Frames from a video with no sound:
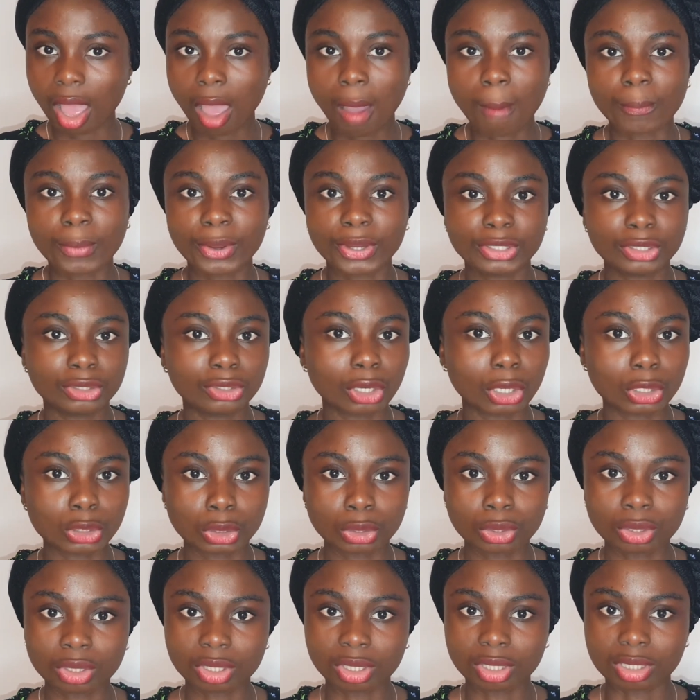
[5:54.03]
But you should also
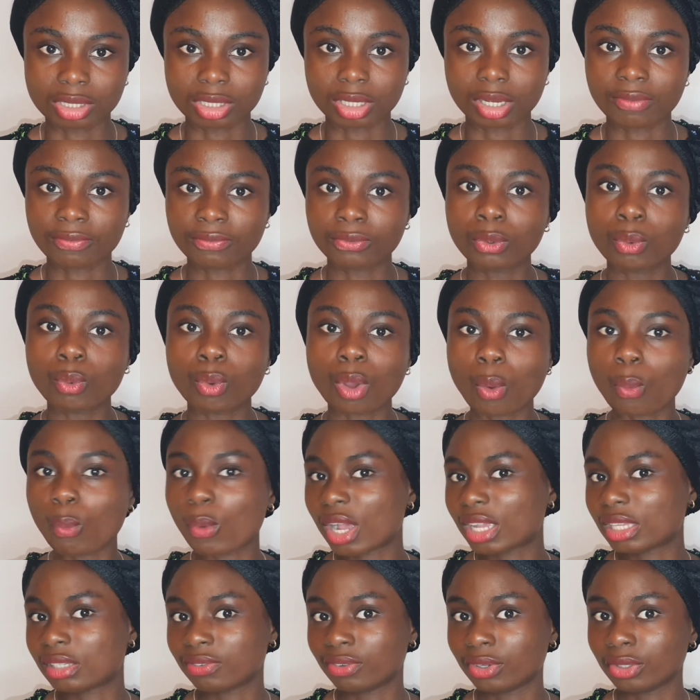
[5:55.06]
know yourself, know what
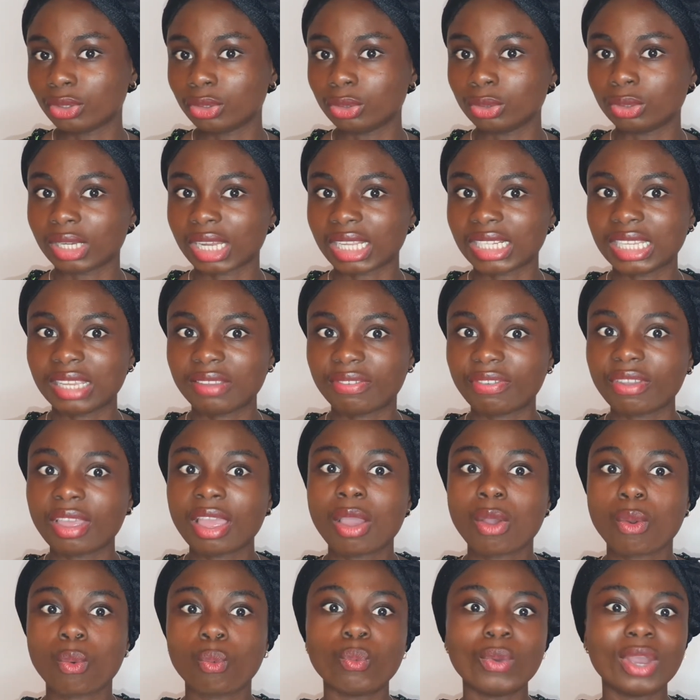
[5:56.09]
works for you, and if
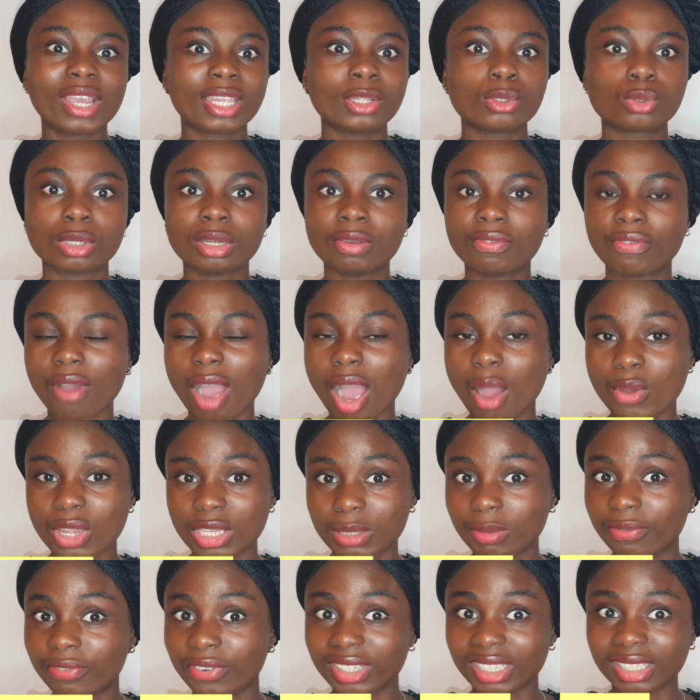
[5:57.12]
working 24 hours
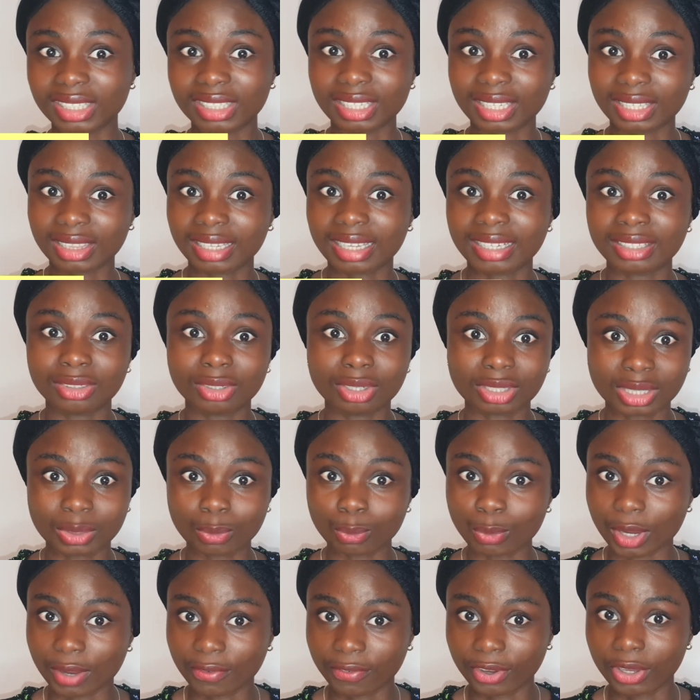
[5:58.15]
before the deadline doesn't
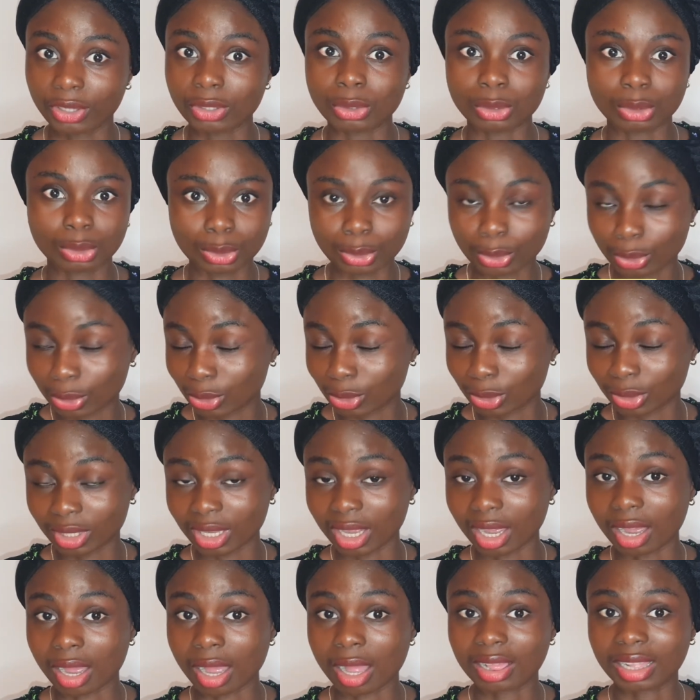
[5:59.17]
work for you, don't do
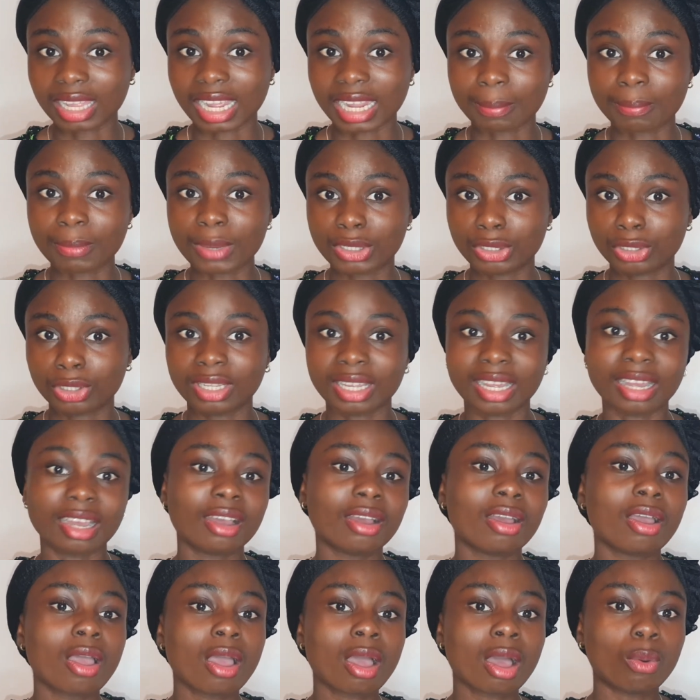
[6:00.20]
that. Like make sure that
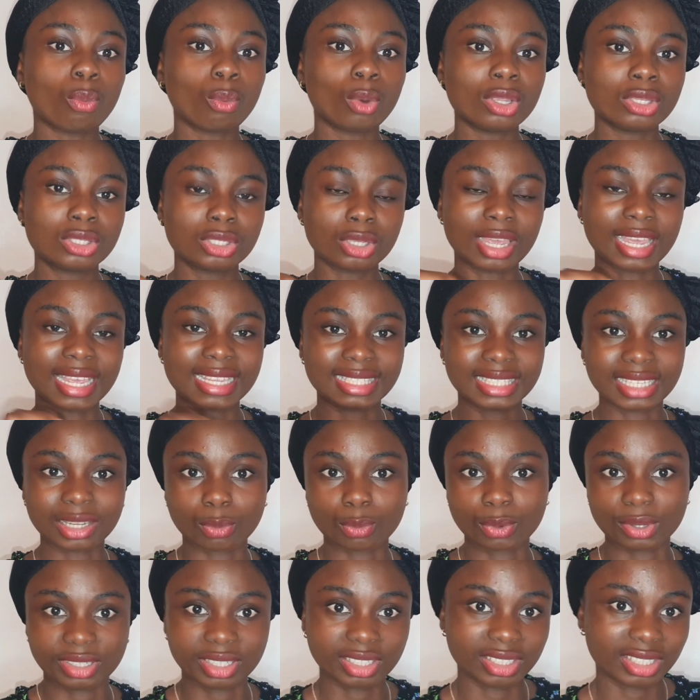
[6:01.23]
once your essay
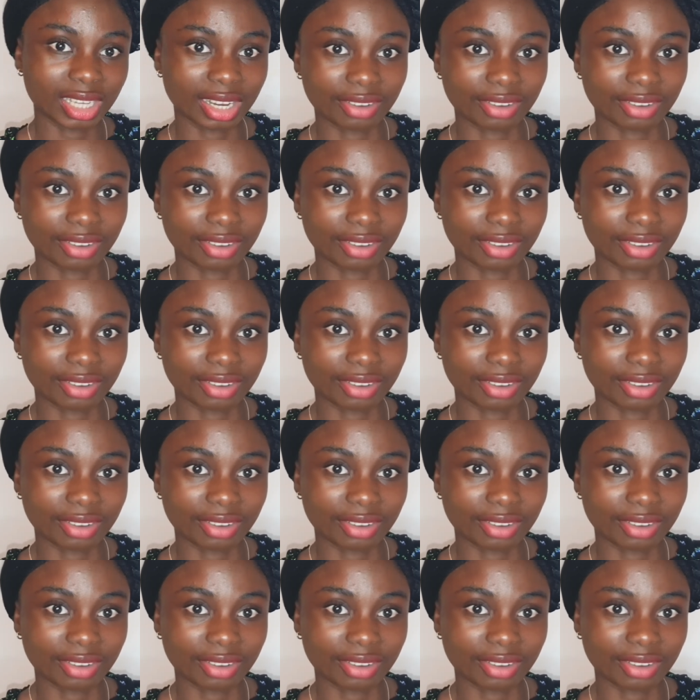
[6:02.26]
questions are